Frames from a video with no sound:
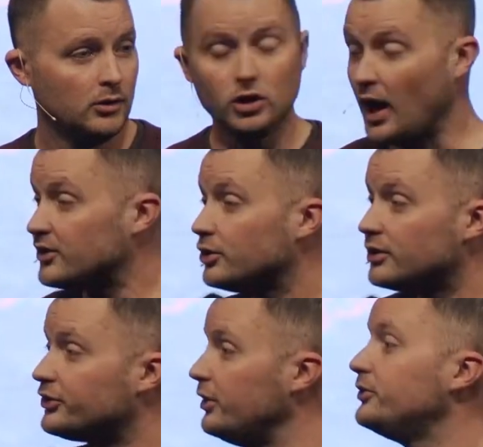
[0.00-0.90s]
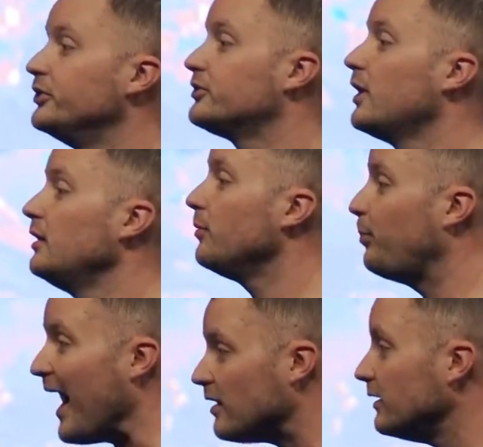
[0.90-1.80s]
You got your excuses, right? You're
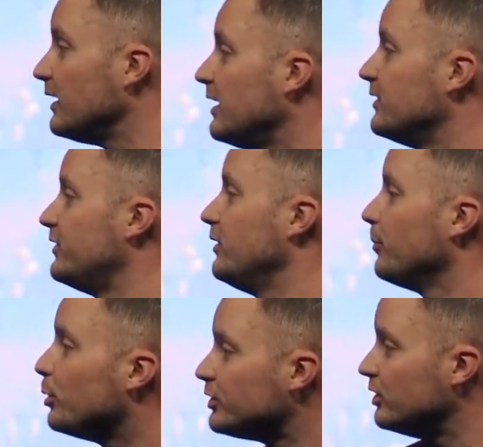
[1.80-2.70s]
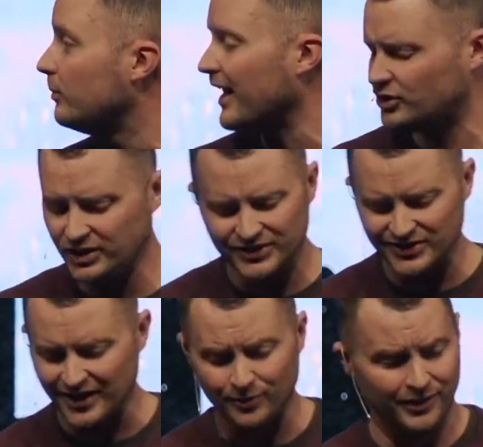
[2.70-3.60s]
battling against it. You're pushing back. Jesus,
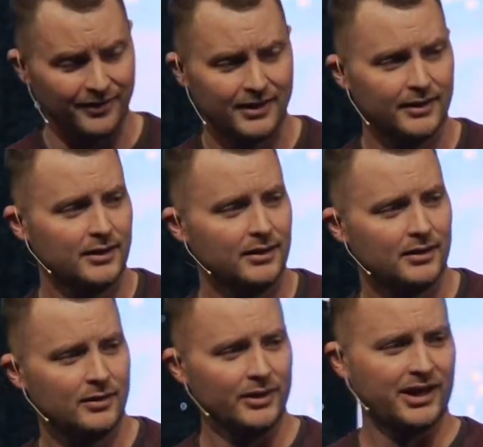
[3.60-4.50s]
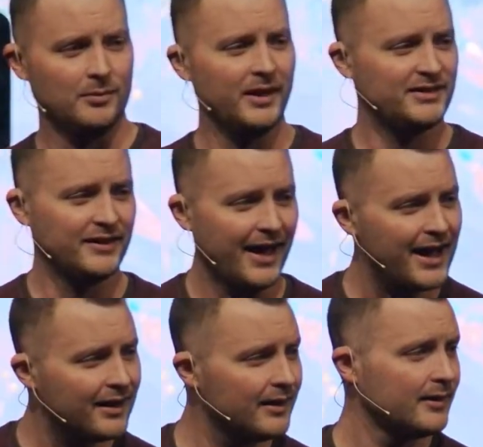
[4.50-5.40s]
I don't want to commit to
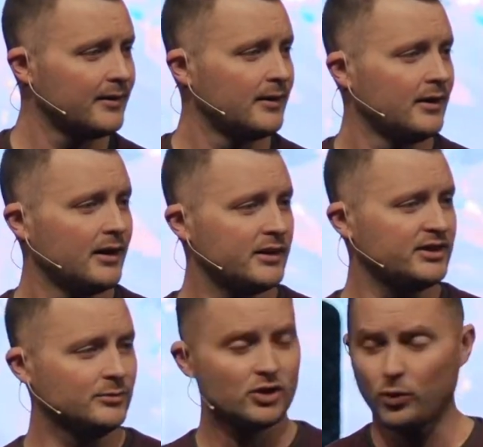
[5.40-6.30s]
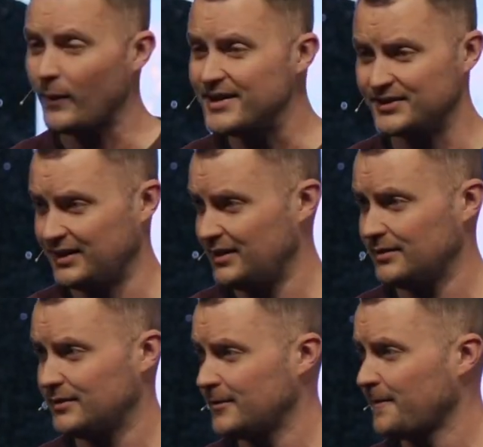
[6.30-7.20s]
that. That seems crazy.
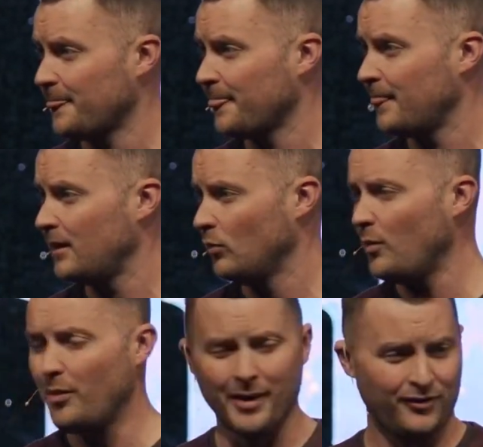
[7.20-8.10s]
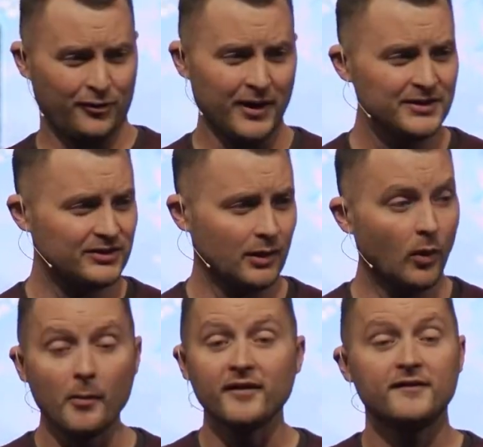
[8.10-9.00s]
What will my friends think?
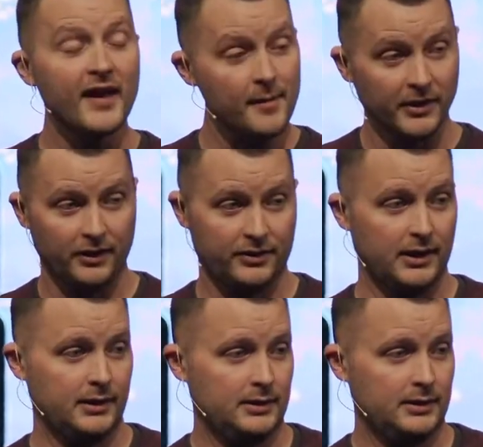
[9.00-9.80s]
What will my family think?